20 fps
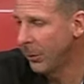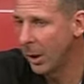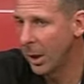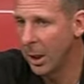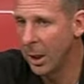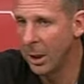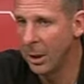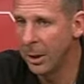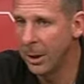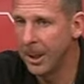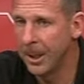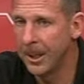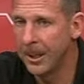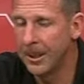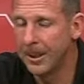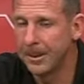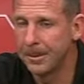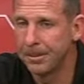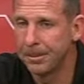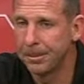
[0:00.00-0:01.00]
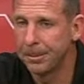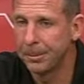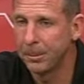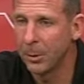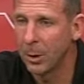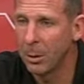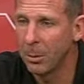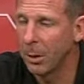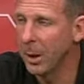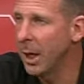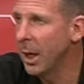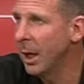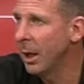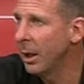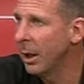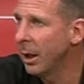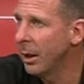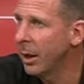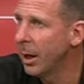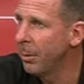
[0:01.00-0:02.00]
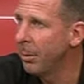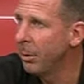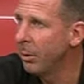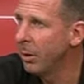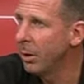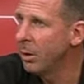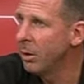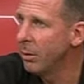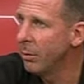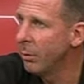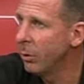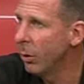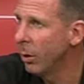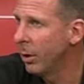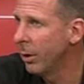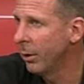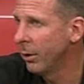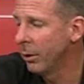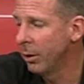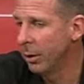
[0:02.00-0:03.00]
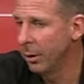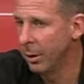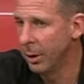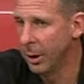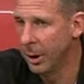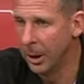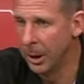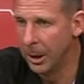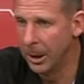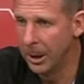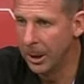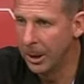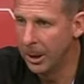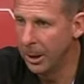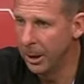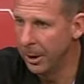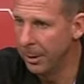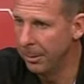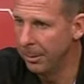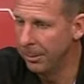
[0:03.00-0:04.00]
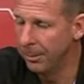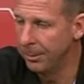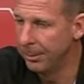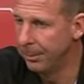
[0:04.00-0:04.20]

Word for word: And, uh, but yeah, I like that position for us. And, um,